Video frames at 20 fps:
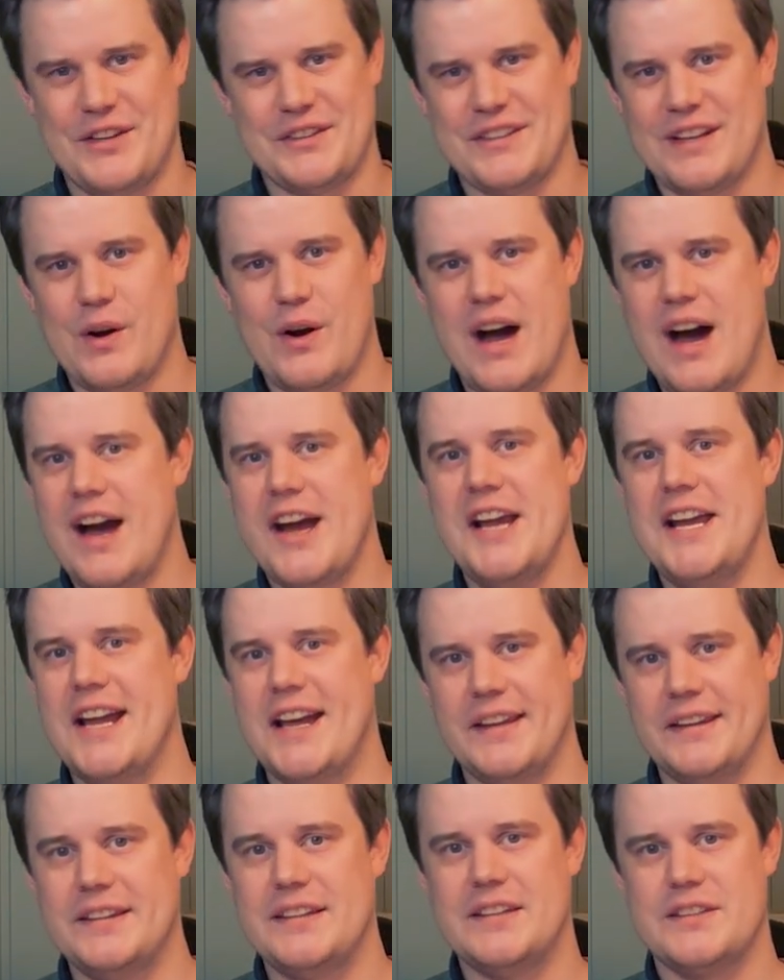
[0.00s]
a
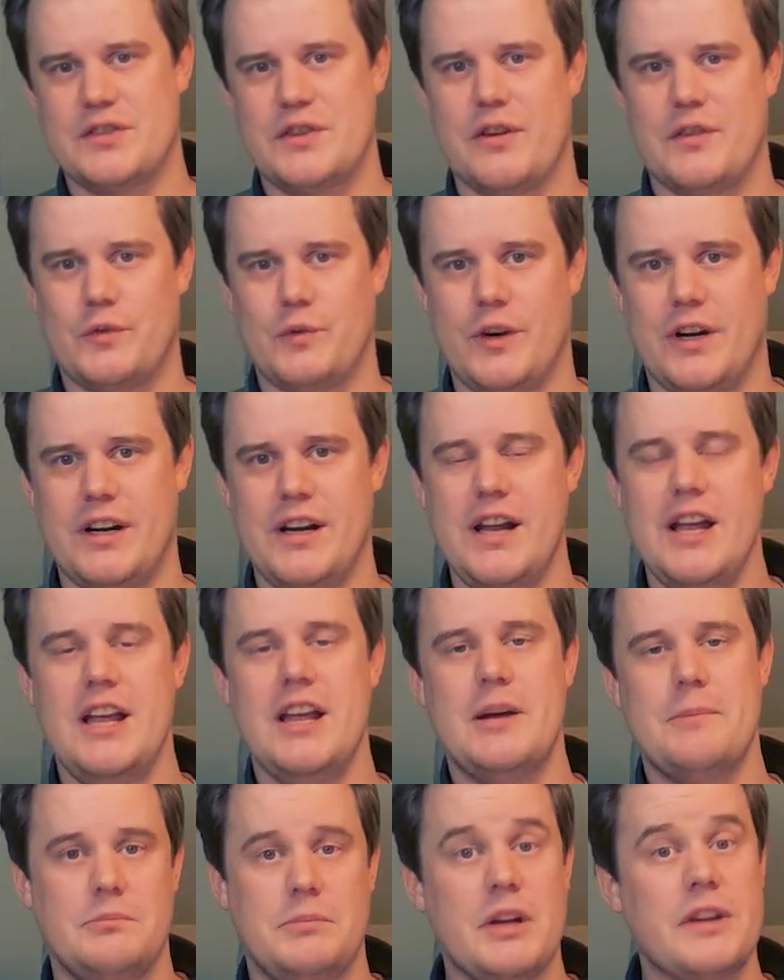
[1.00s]
high-end software.
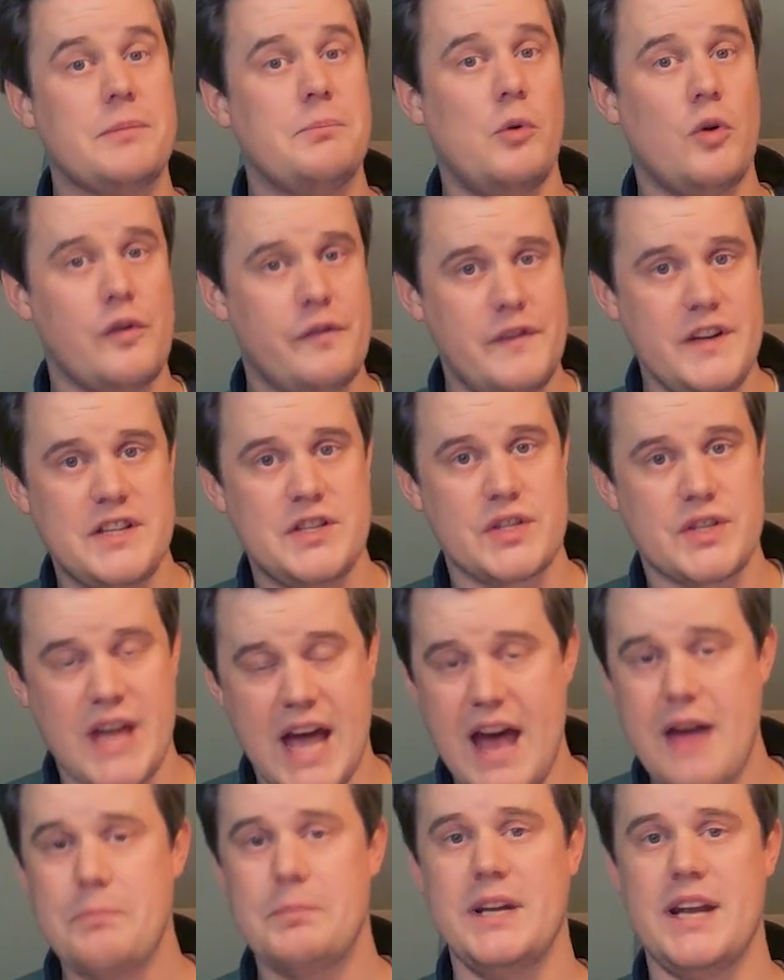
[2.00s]
But more features
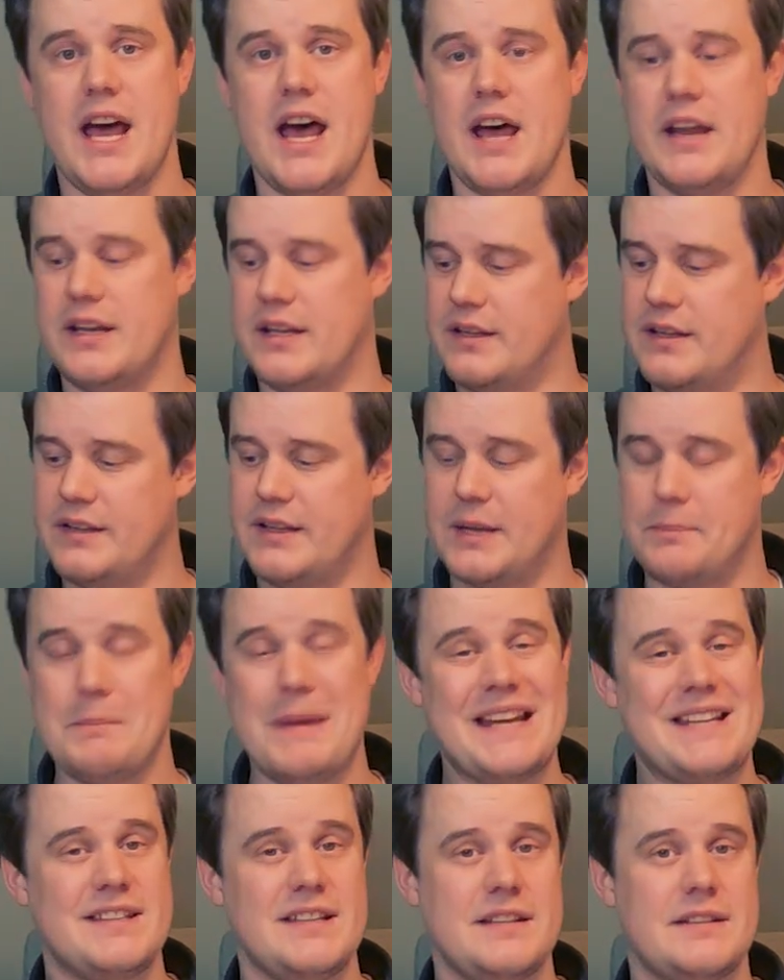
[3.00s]
have been added that
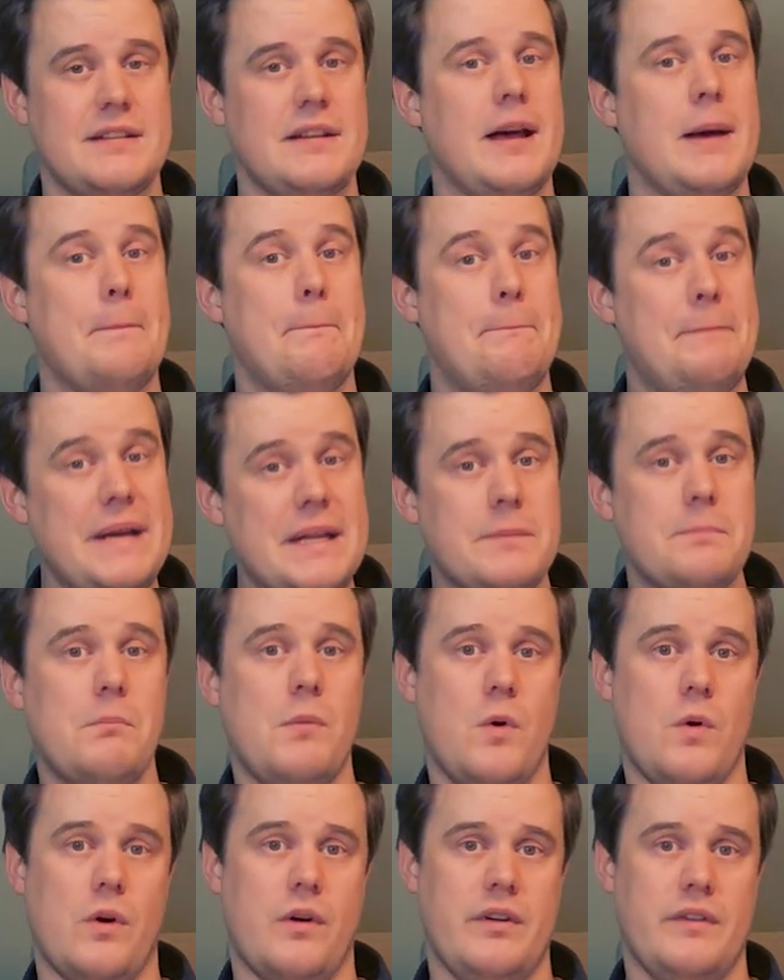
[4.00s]
makes it a bit
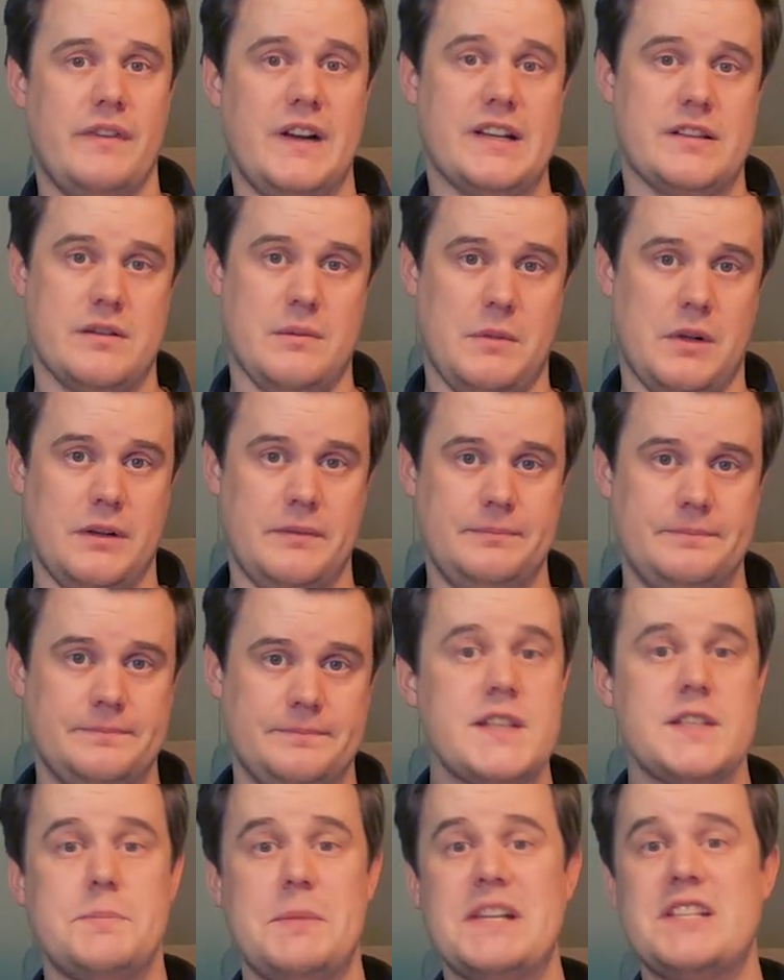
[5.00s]
more flexible,
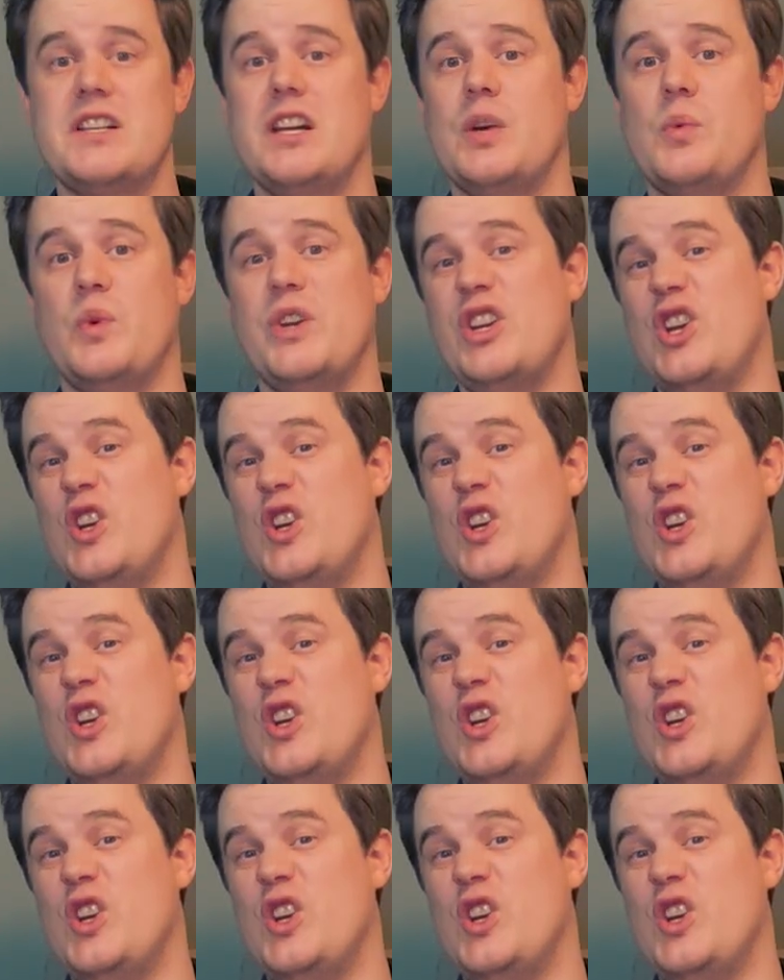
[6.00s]
especially when